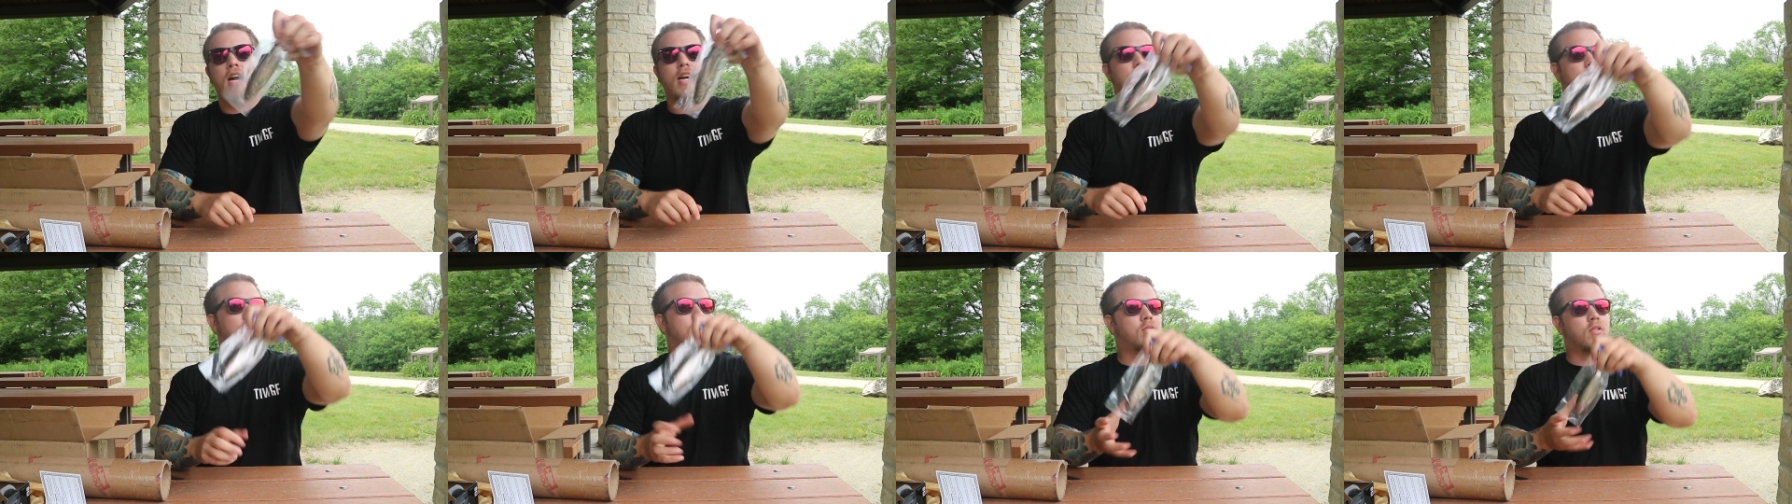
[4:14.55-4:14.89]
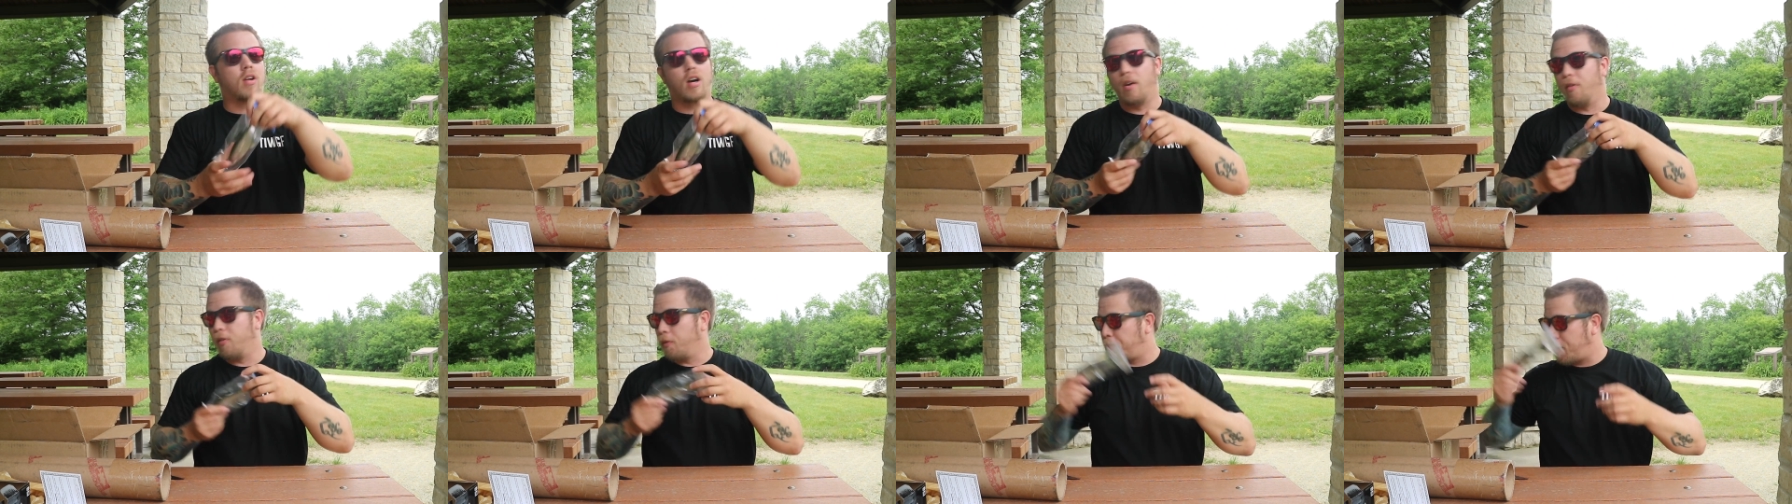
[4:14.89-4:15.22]
I need a
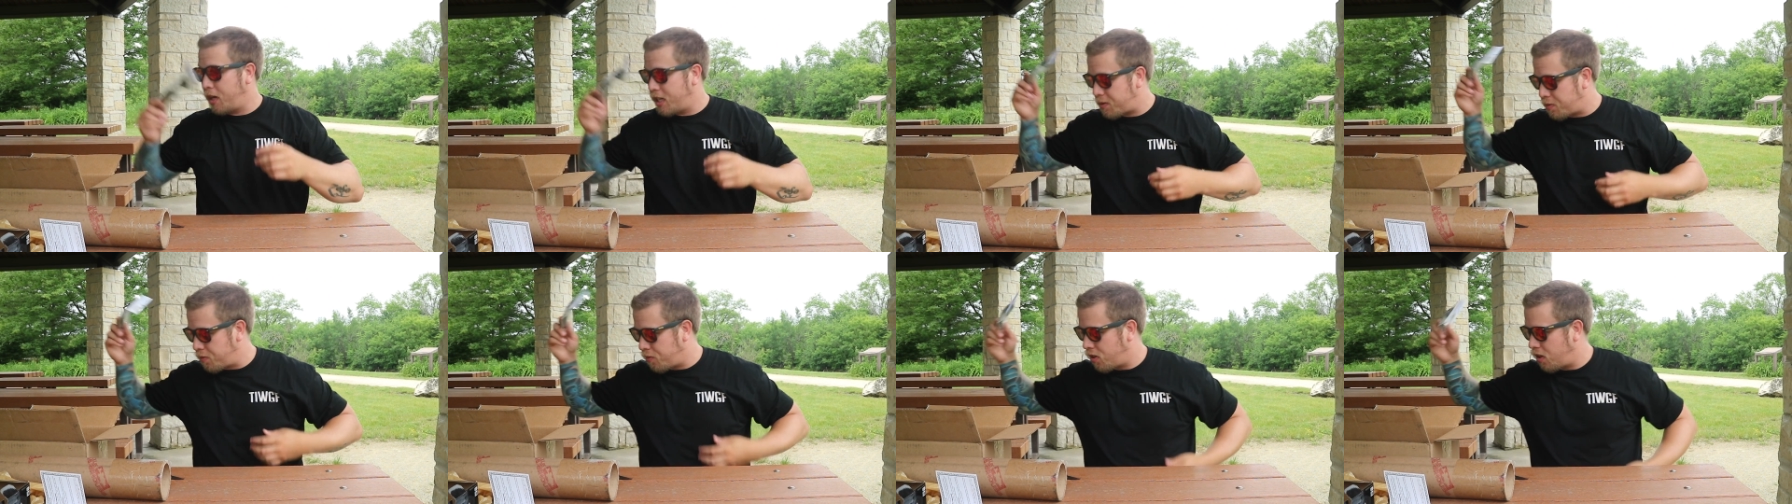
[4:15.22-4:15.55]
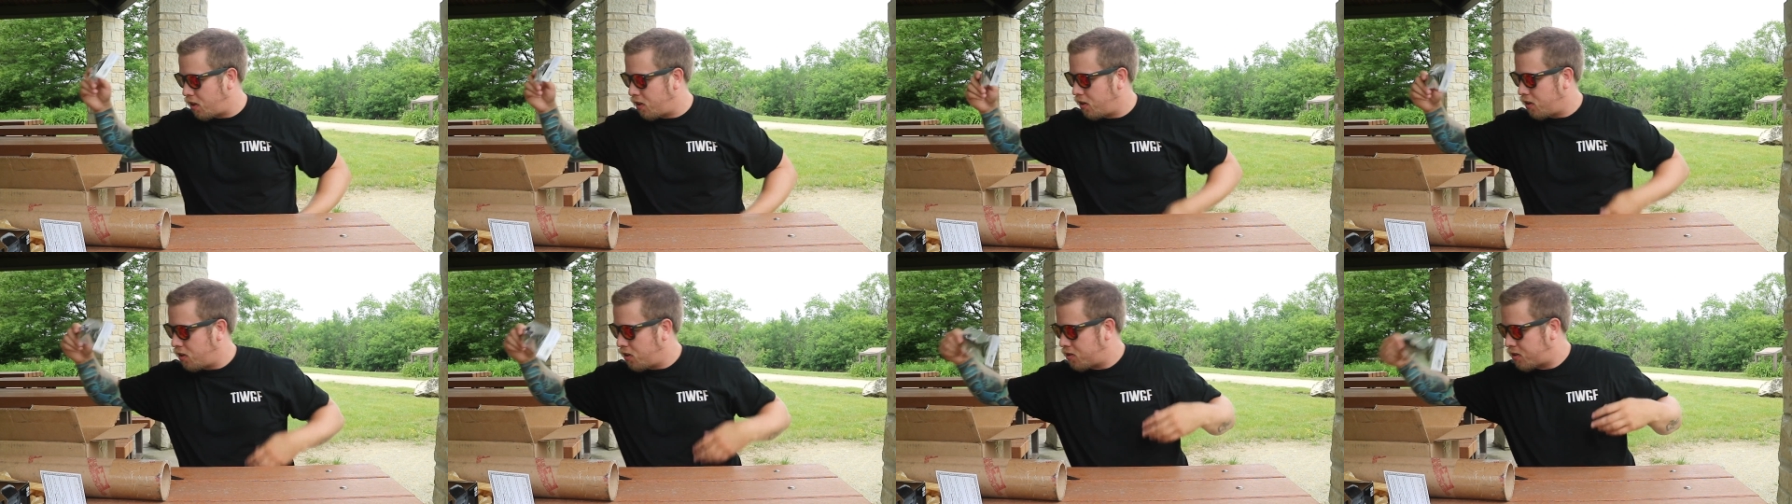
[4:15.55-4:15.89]
replacement
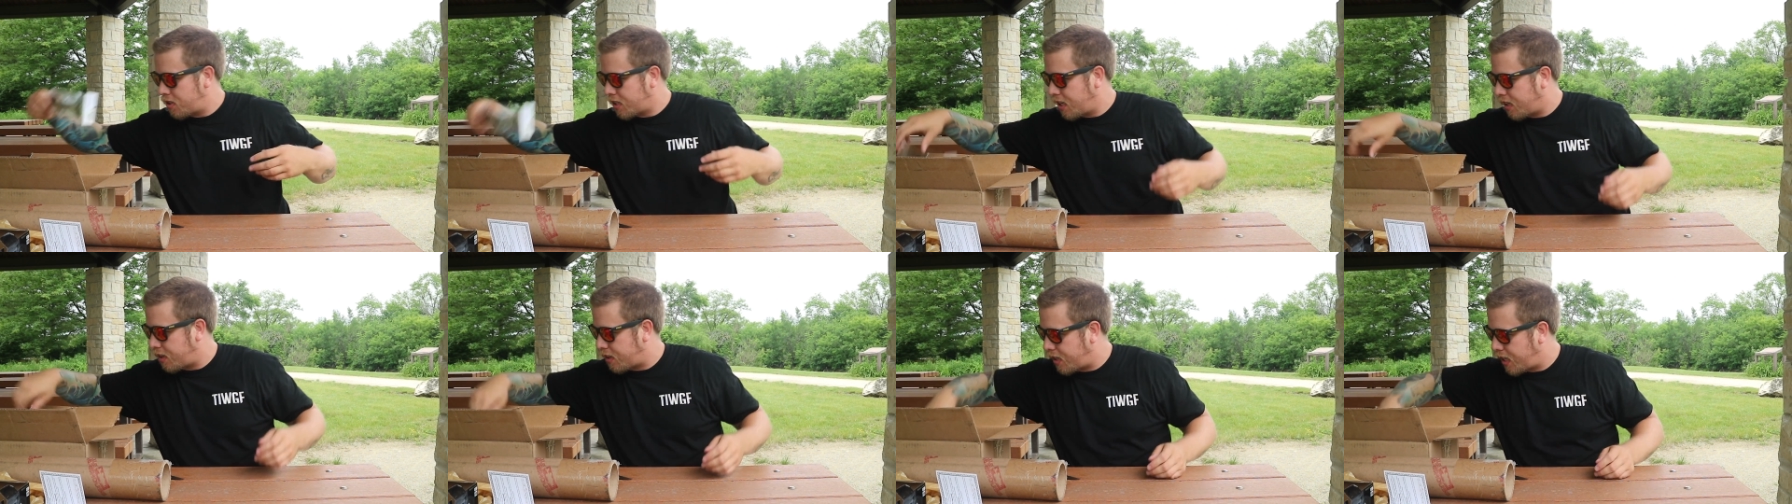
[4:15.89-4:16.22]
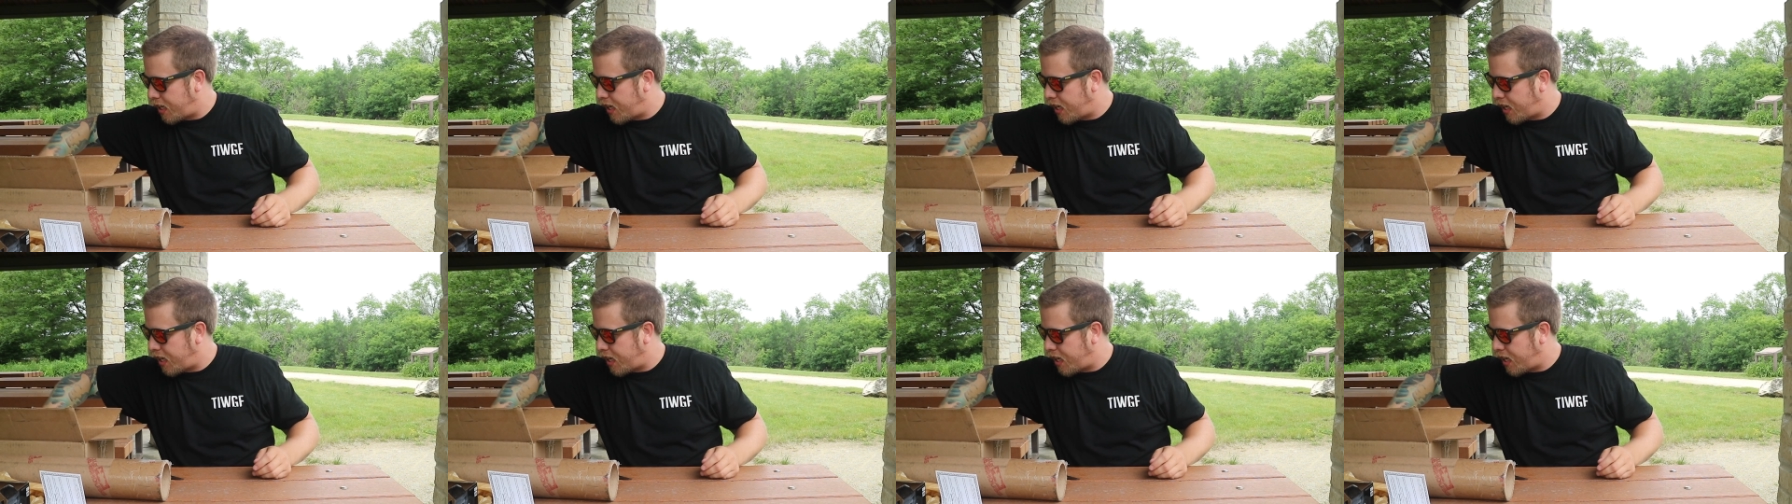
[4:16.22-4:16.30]
one of those. Got